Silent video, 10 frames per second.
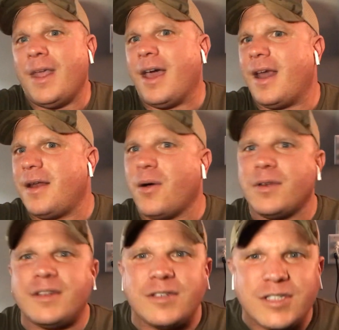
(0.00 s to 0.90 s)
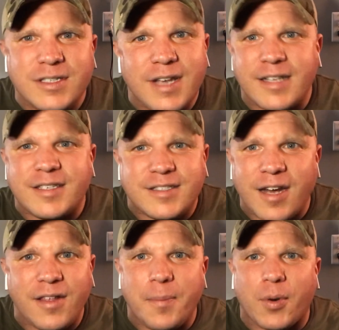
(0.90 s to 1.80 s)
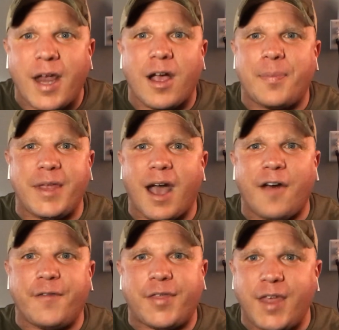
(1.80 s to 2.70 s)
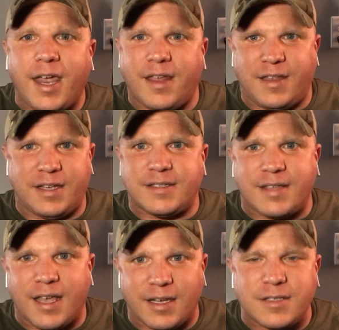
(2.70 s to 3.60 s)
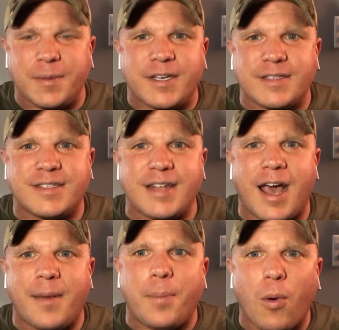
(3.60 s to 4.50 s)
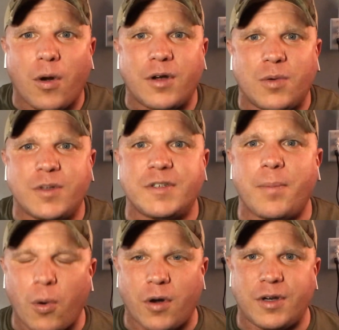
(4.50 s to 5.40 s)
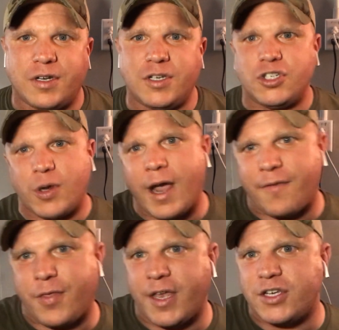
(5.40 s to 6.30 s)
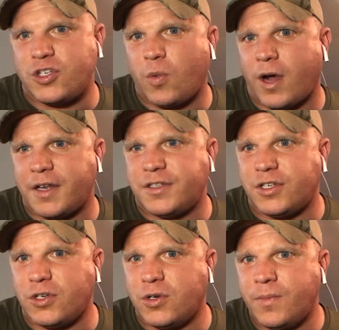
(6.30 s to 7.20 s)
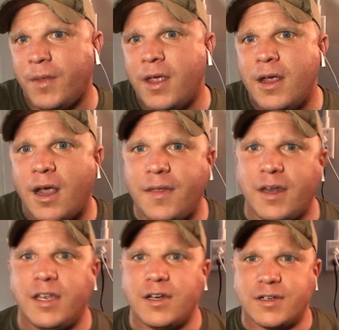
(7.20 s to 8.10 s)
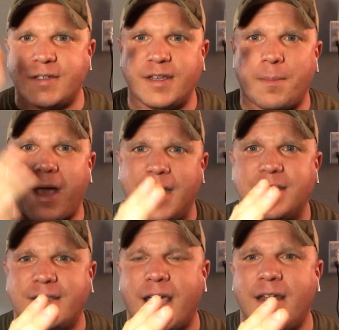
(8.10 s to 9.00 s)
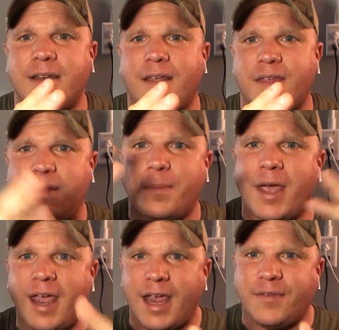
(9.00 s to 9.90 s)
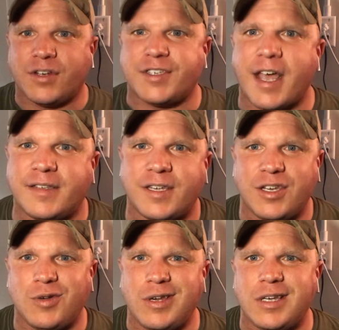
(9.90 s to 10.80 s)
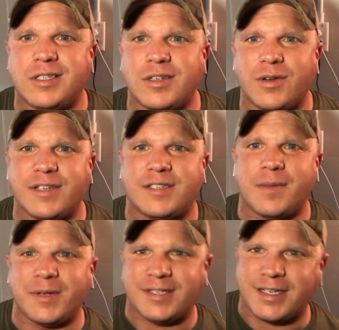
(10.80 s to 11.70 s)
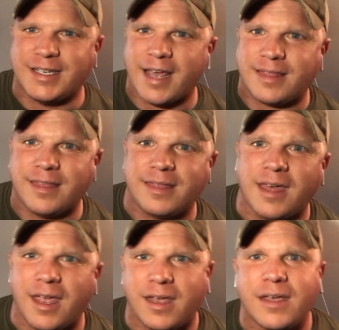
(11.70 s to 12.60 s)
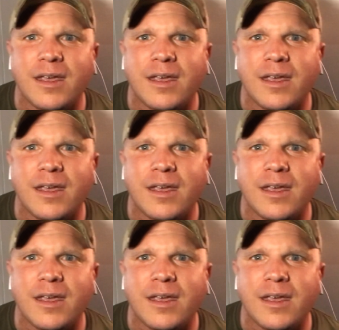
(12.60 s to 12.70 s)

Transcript: And I don't necessarily bring up the alpha thing in these things because it's not important. What's important is you have things you want to do, and then here's the mindset and then behavior sets that you need to exhibit to get the thing.